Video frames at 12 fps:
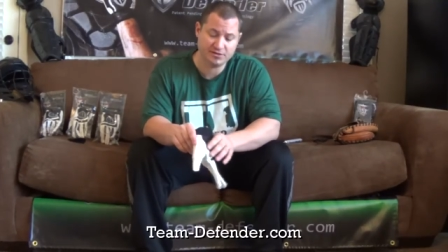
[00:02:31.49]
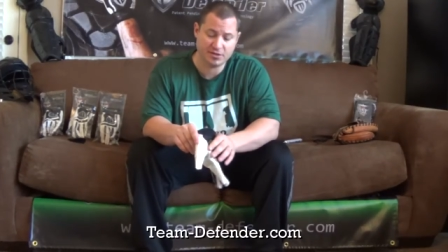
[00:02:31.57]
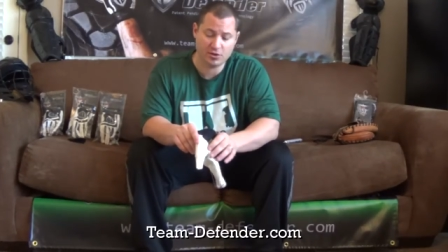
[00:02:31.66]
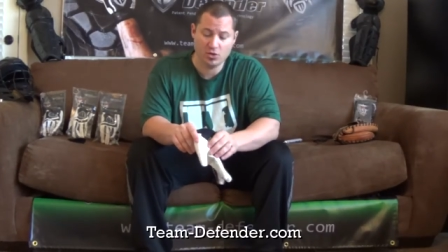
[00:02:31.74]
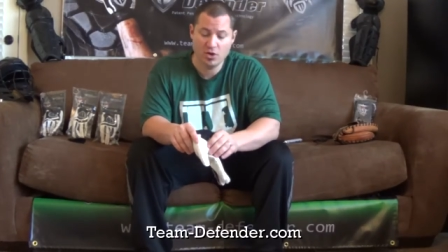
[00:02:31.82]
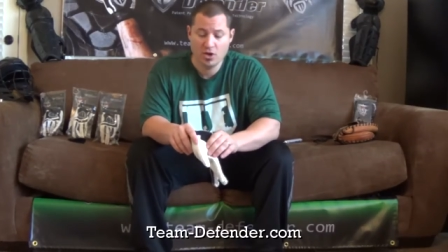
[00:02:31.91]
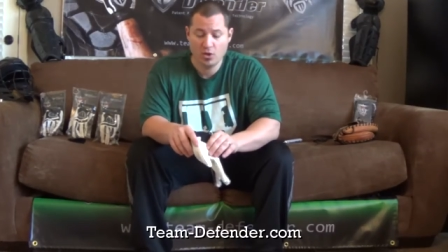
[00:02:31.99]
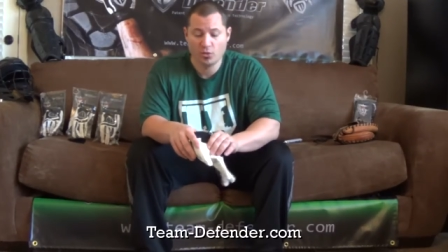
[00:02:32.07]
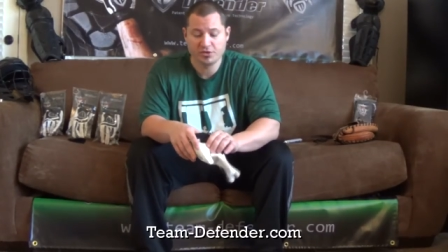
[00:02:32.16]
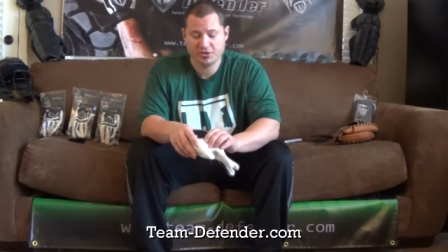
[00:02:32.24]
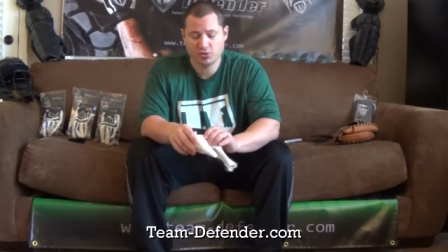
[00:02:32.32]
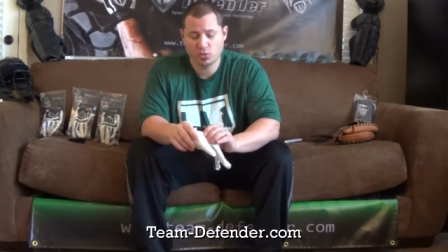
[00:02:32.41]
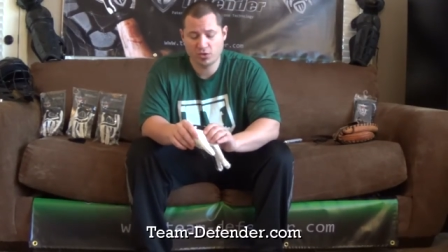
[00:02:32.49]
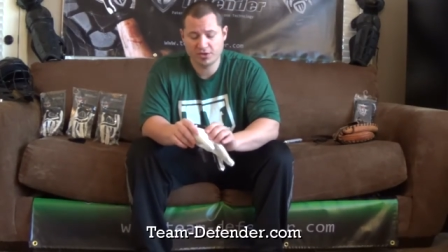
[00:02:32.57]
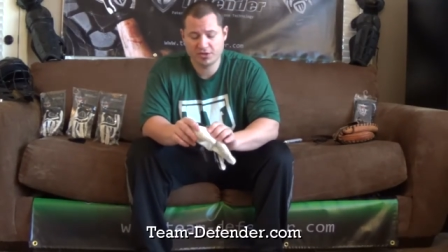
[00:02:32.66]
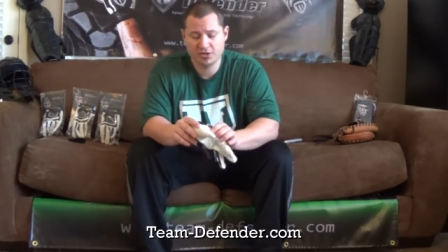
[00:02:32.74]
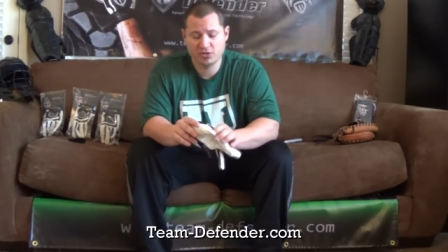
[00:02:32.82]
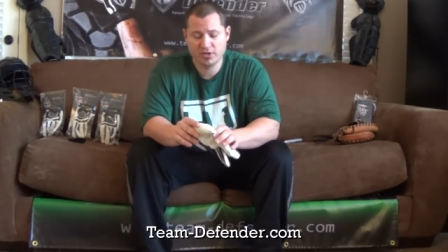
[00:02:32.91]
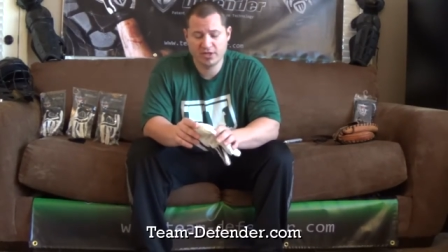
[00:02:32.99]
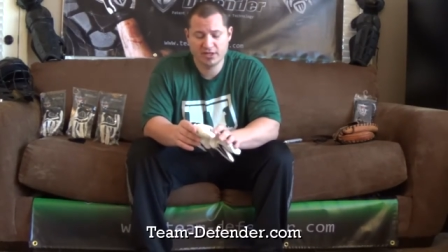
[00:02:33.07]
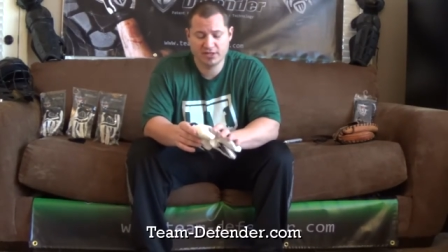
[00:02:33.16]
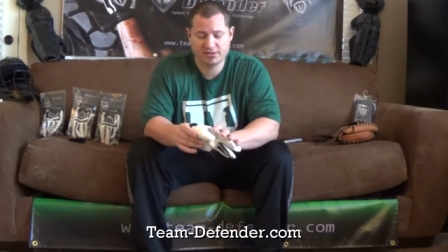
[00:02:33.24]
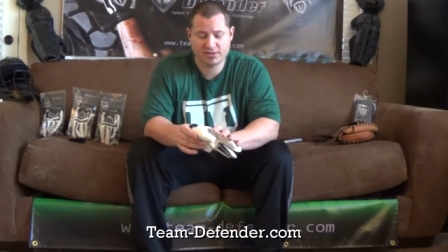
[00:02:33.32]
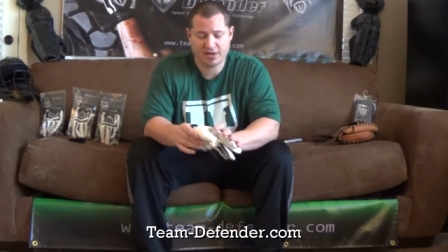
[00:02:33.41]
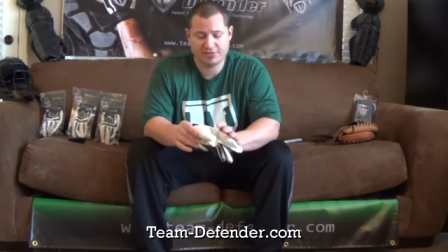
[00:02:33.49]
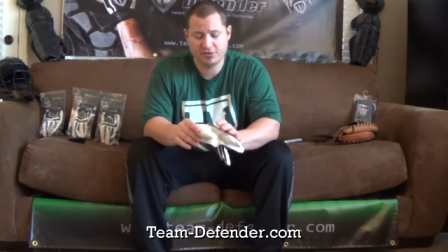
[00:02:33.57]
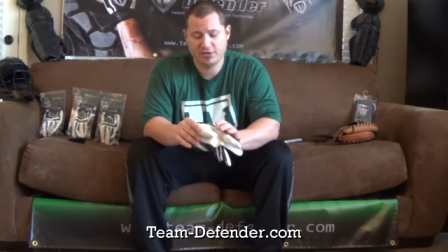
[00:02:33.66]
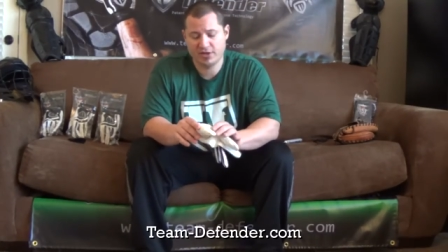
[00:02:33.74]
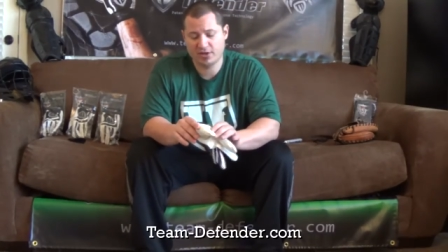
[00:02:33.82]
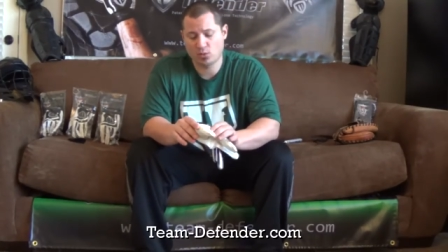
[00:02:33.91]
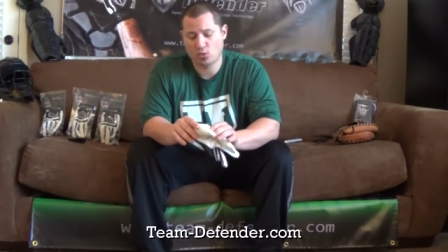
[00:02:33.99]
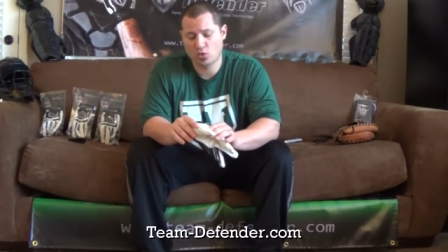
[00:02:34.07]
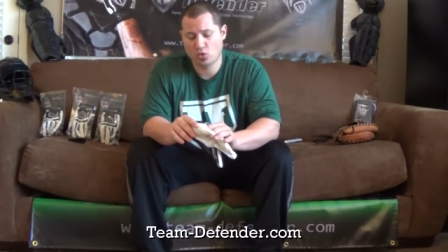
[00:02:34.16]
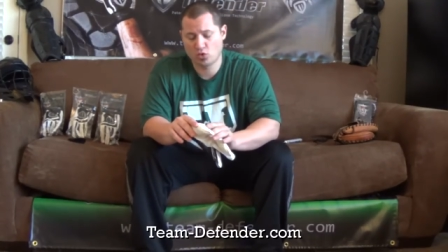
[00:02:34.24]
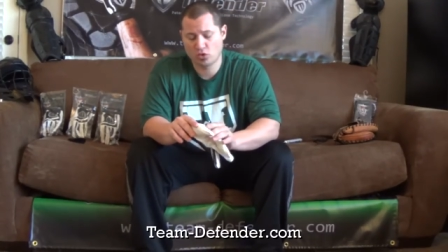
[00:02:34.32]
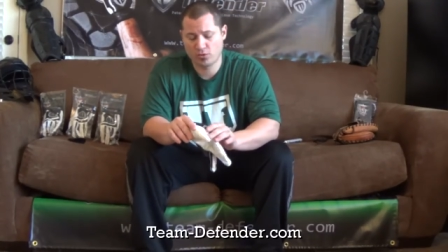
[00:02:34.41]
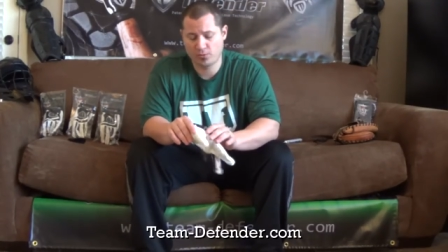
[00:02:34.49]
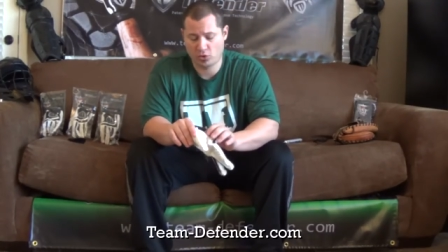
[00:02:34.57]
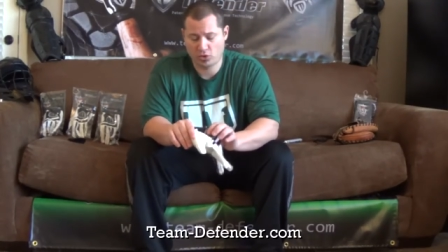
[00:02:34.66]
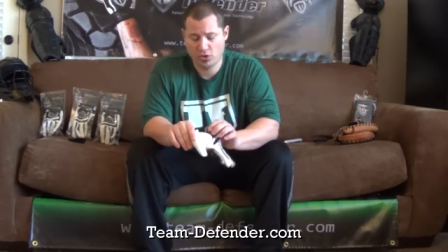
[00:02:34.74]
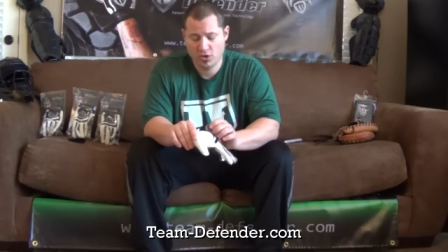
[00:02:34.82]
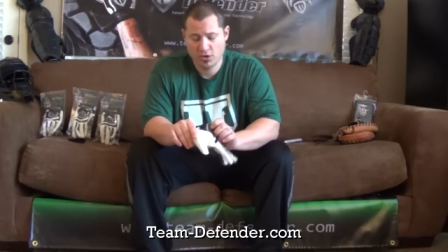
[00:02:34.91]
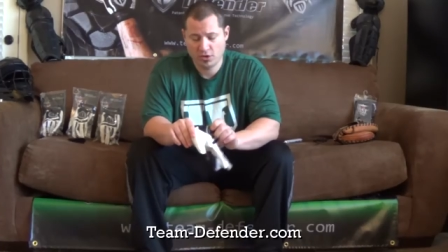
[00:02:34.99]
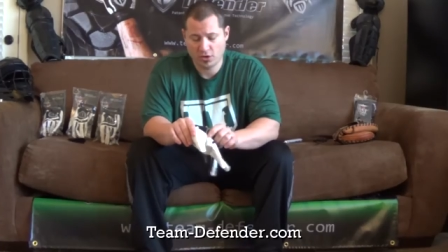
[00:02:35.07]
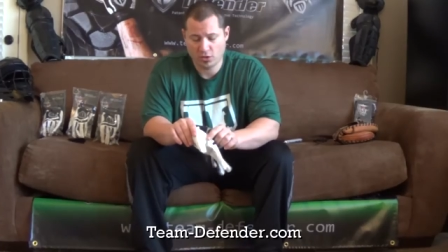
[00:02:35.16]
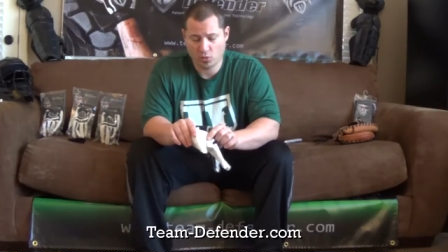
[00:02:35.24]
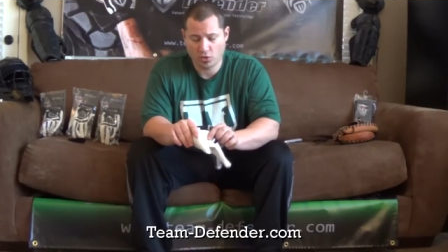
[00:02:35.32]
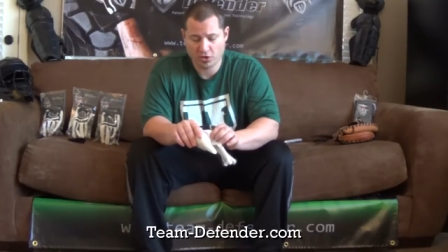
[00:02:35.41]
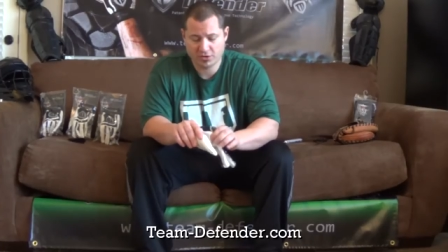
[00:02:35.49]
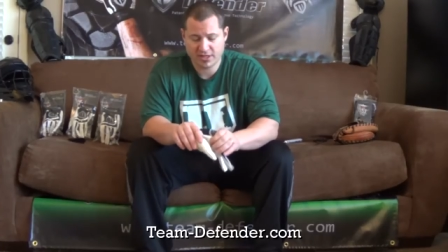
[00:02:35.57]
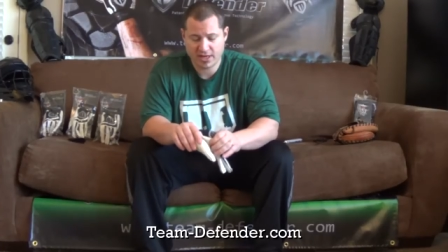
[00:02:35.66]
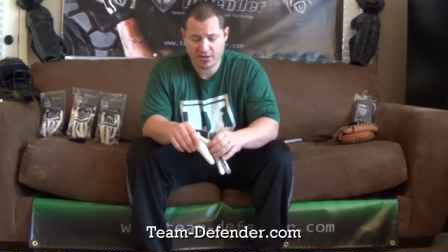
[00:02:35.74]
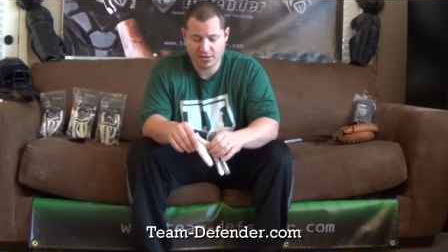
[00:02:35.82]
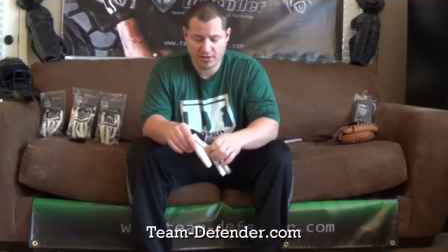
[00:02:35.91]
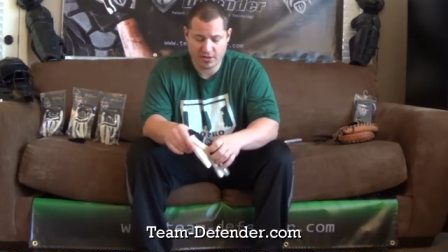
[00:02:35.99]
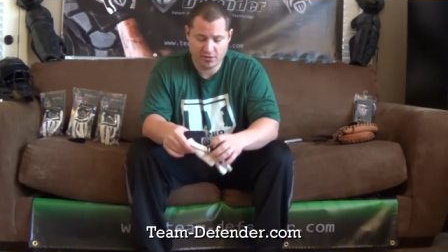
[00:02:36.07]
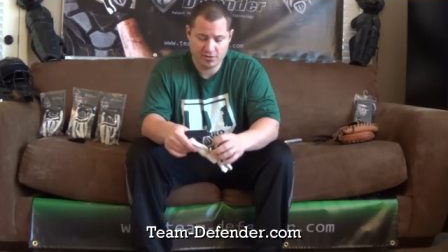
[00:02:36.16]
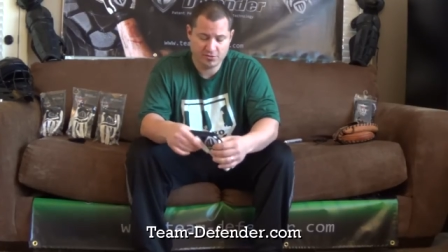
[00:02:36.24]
So what you'd want to do is, after you get it warm or worked out of there,